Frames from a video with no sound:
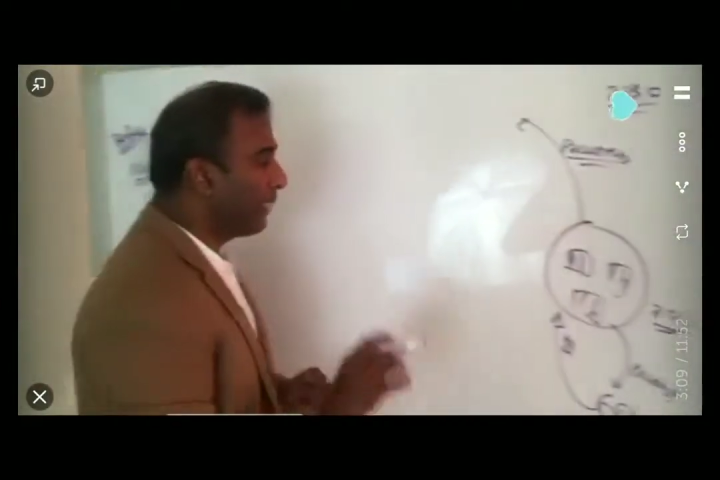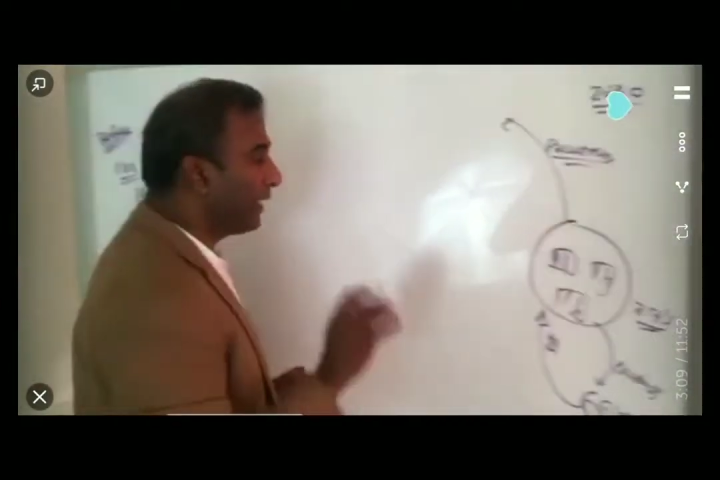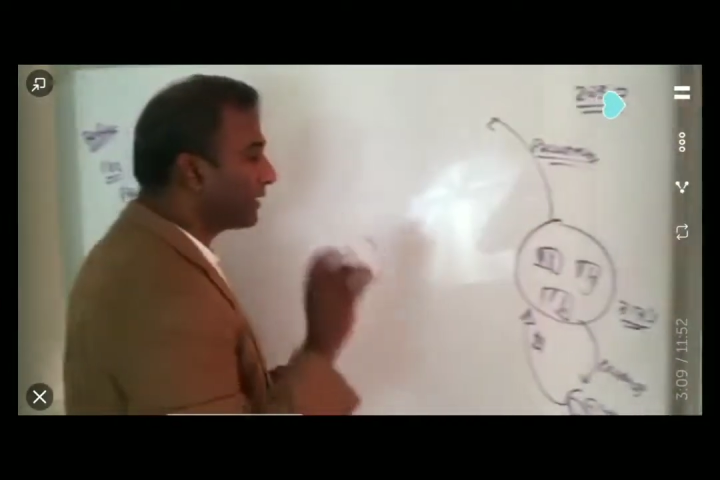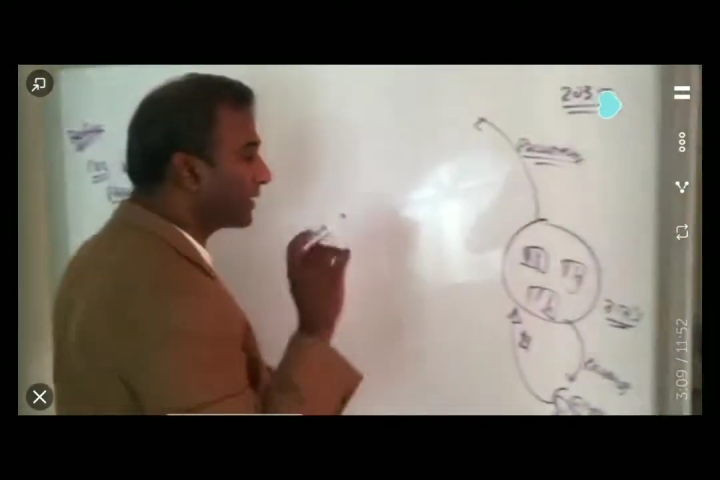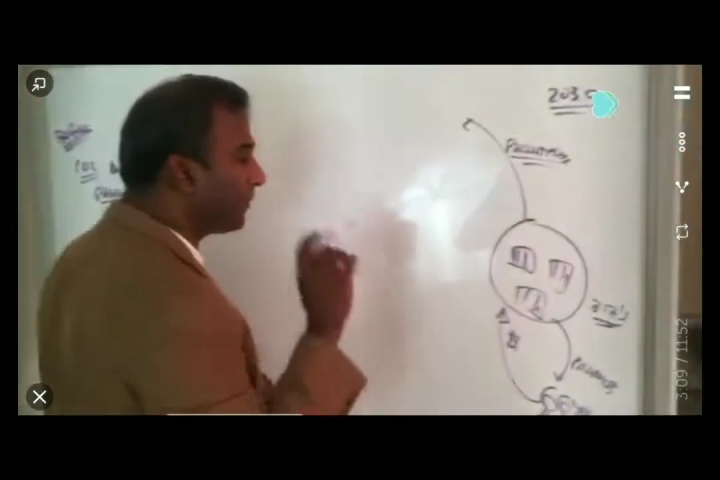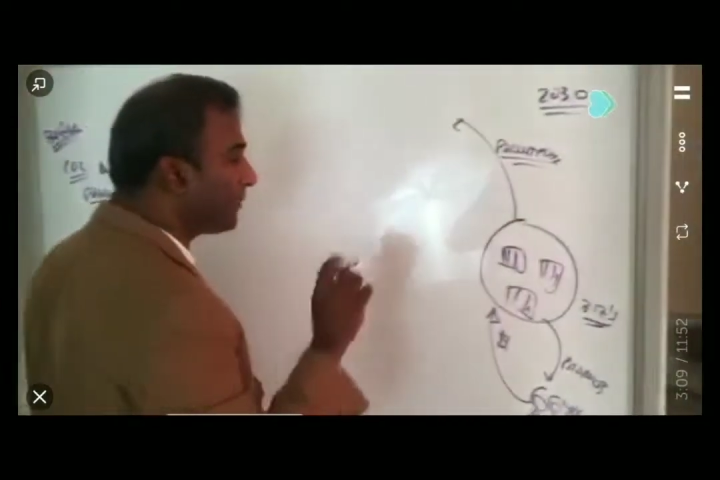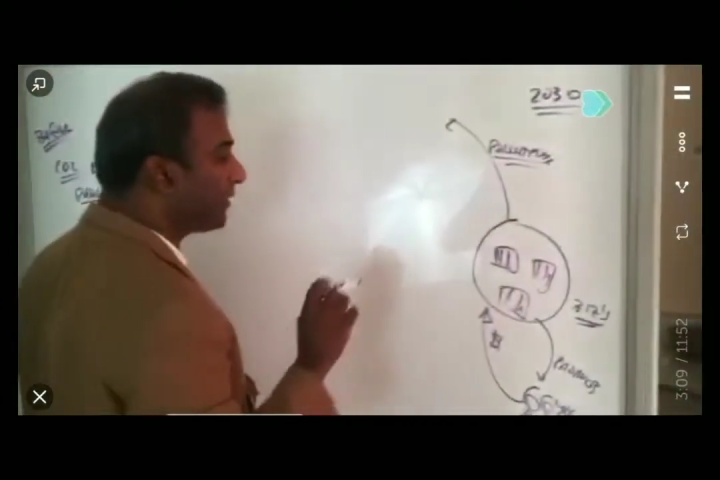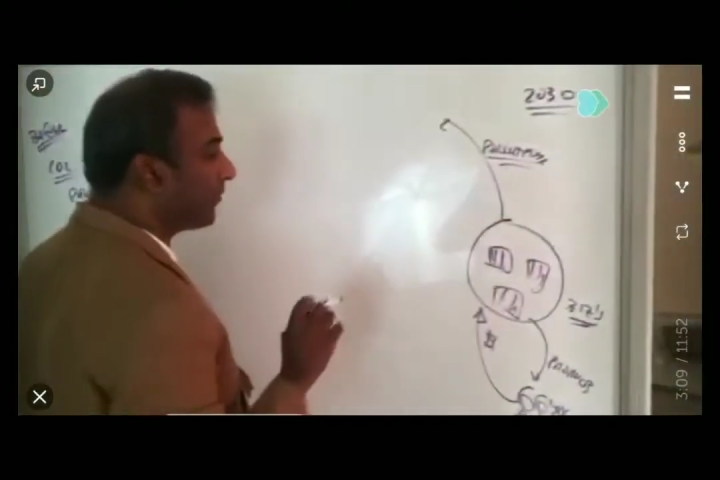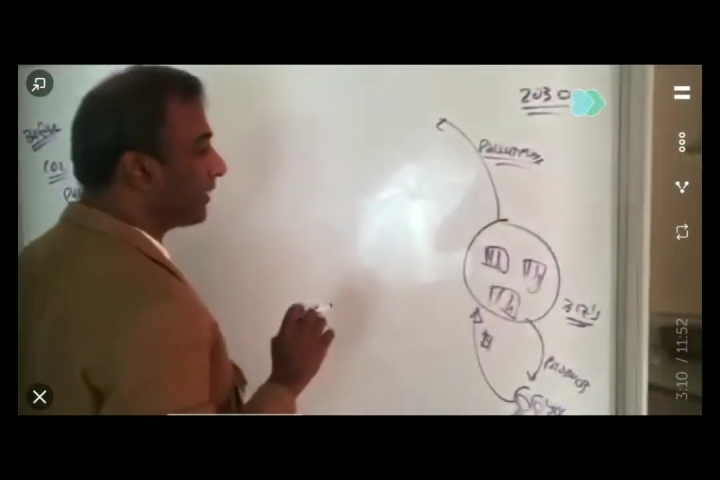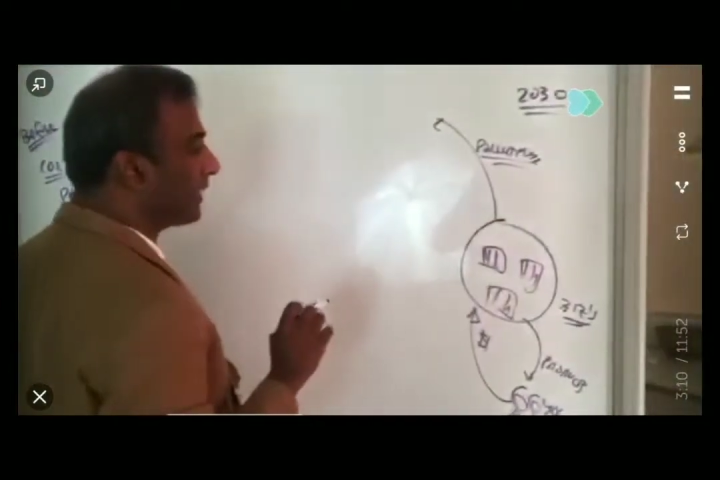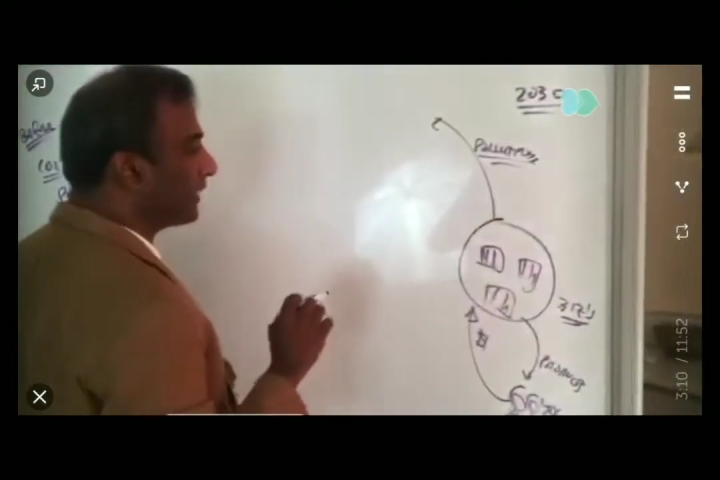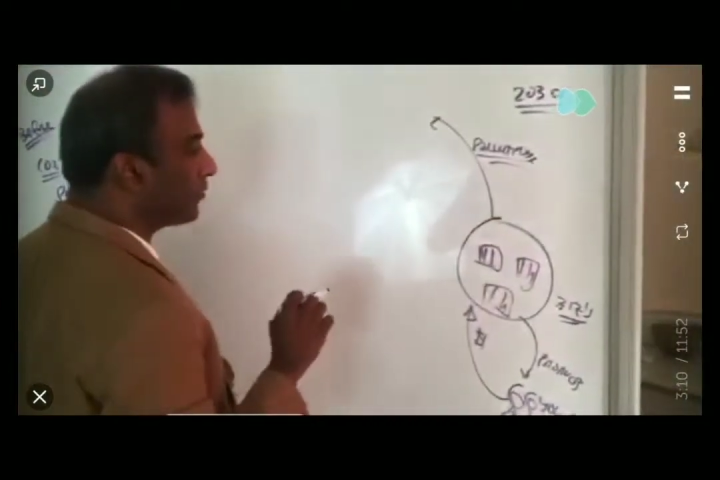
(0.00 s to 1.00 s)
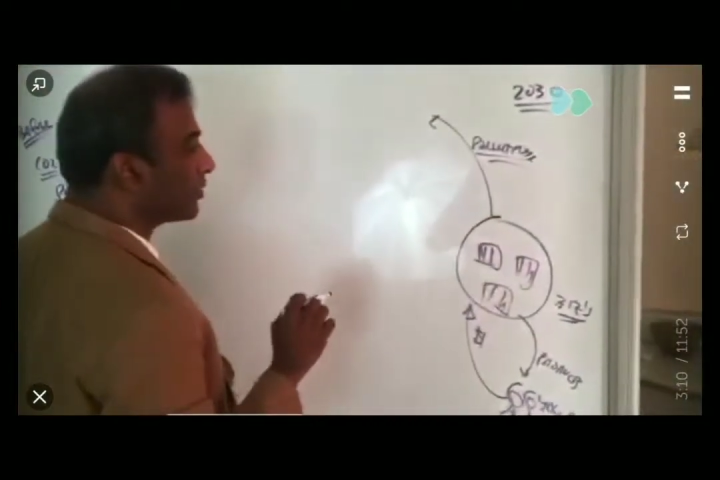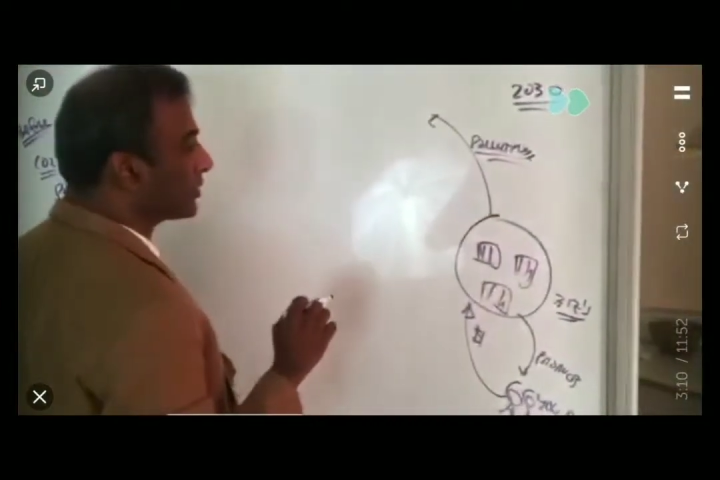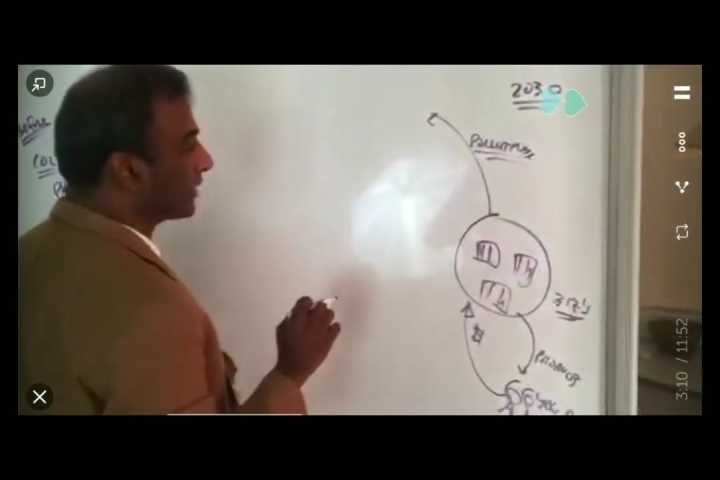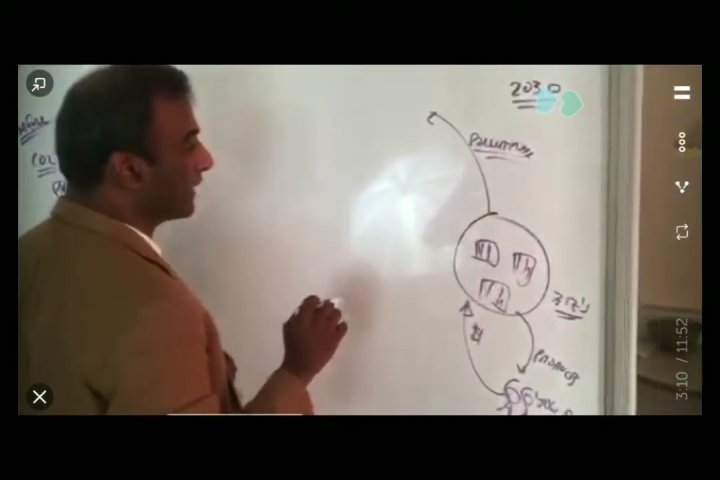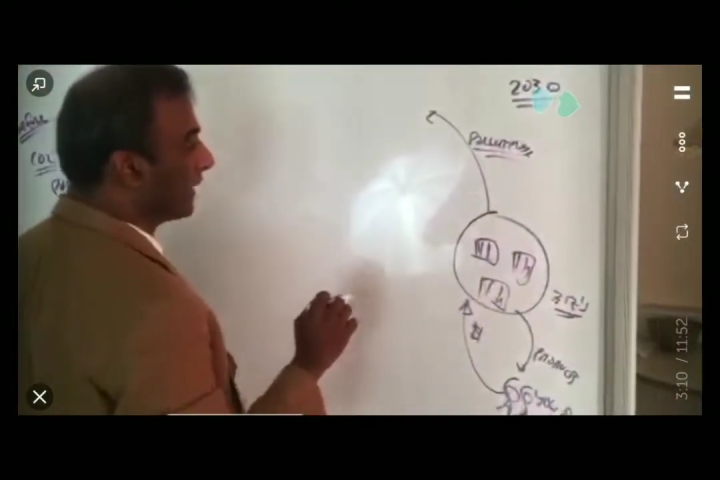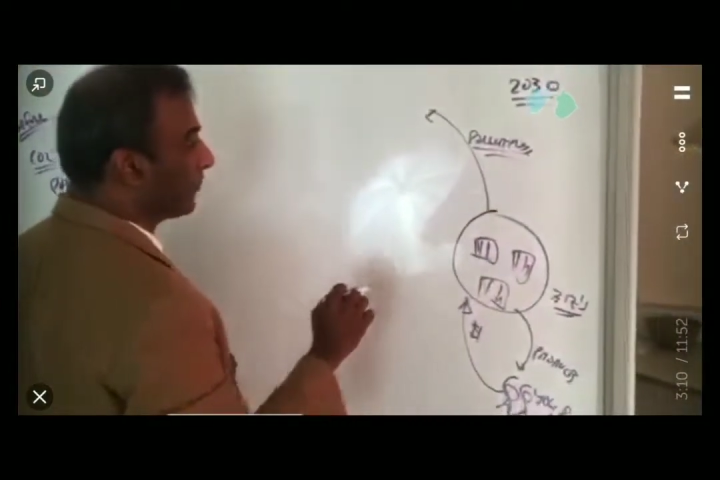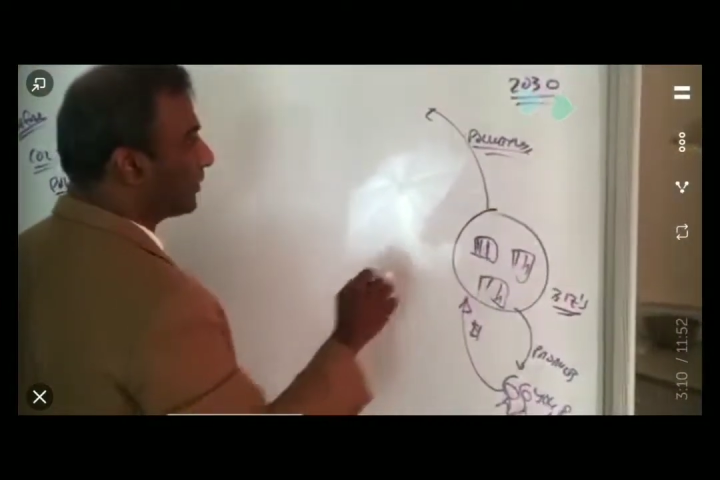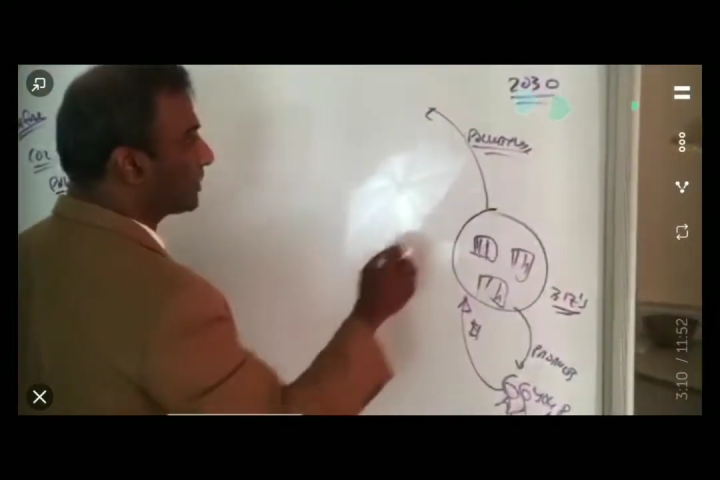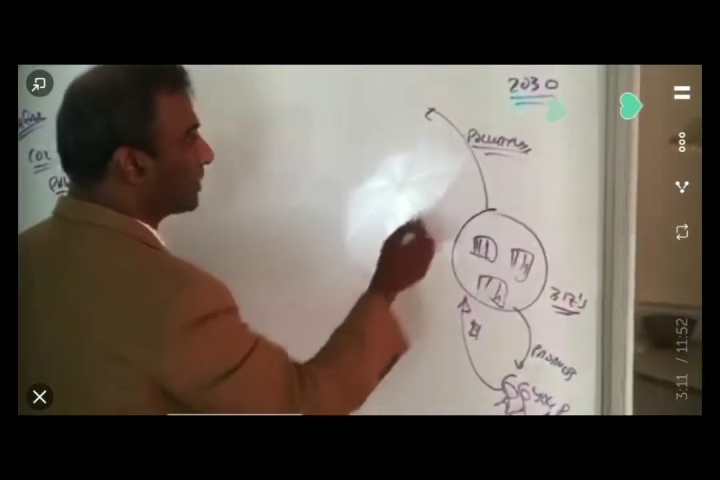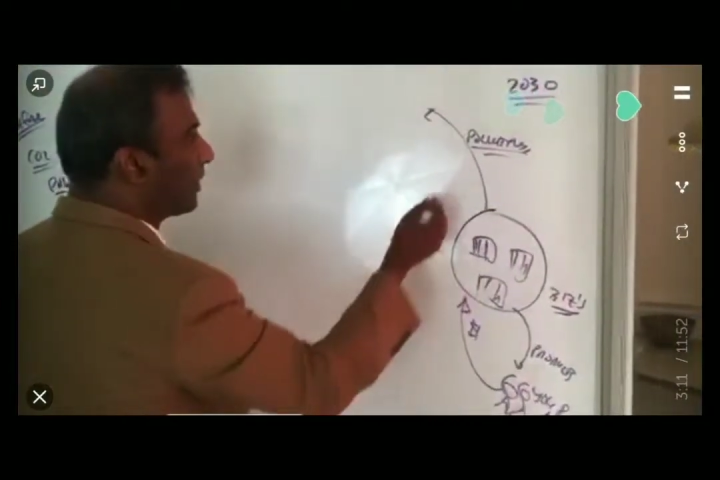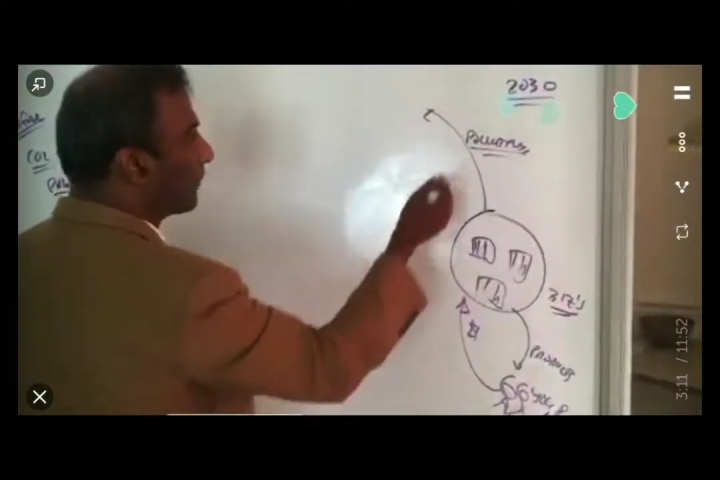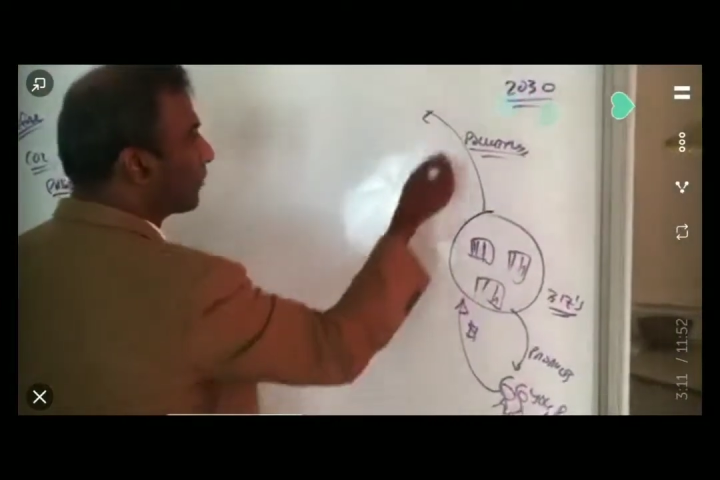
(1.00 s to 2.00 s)
But something very interesting
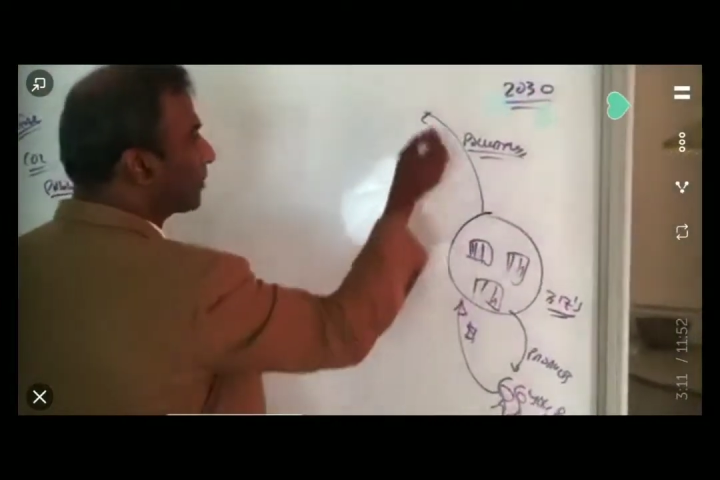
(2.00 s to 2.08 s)
happens.